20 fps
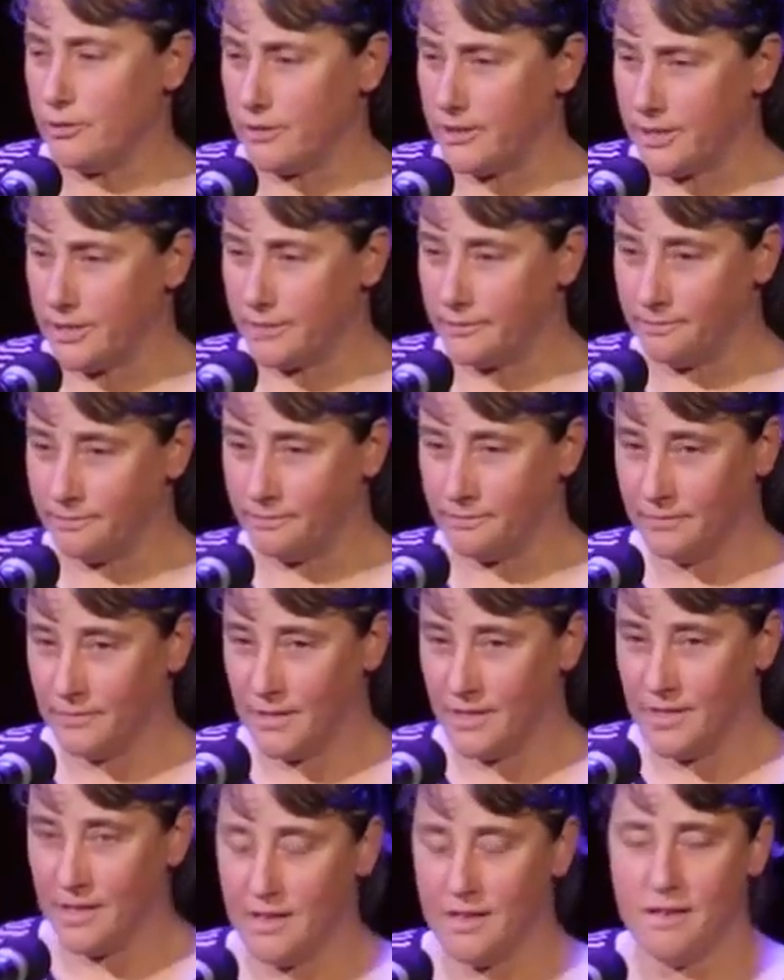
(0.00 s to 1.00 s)
school,
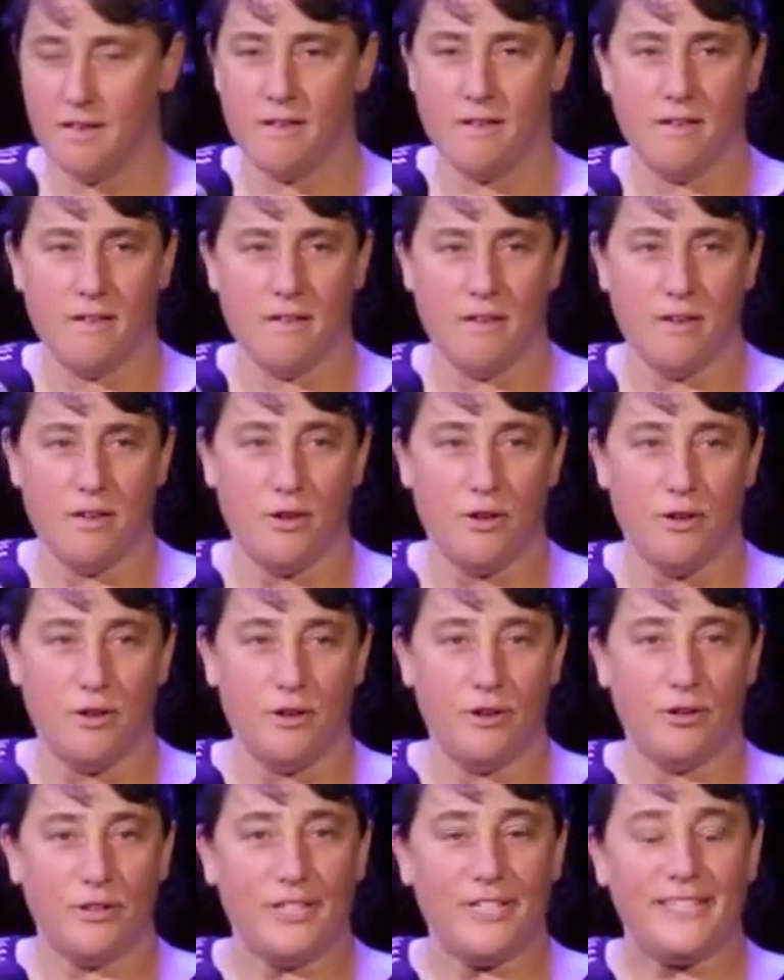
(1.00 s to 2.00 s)

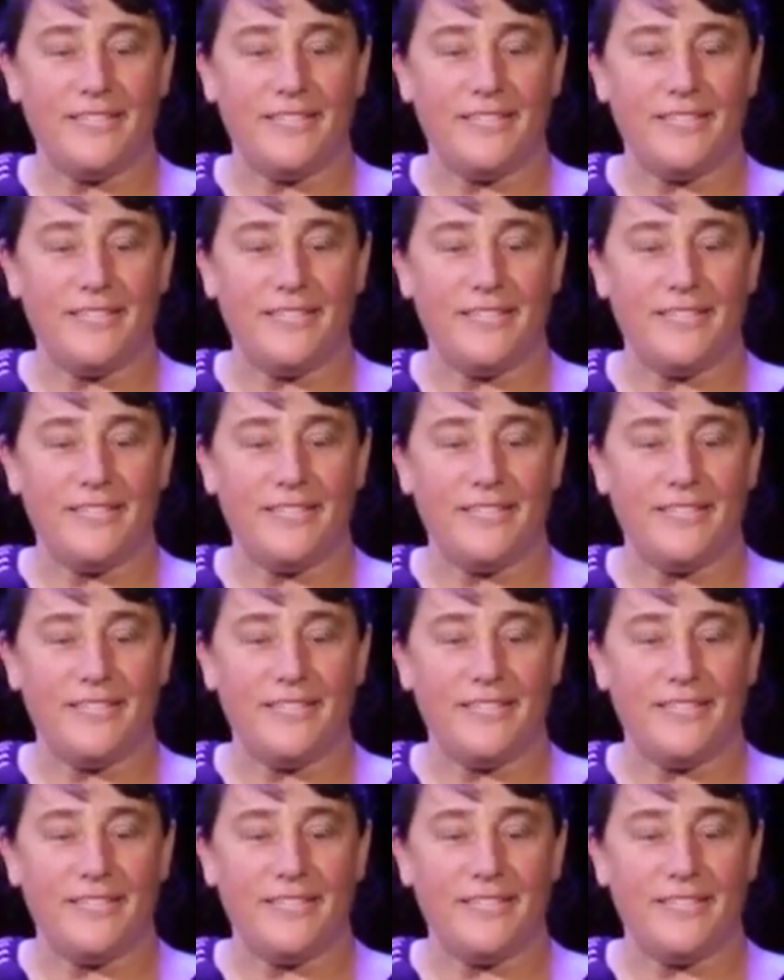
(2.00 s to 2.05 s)
your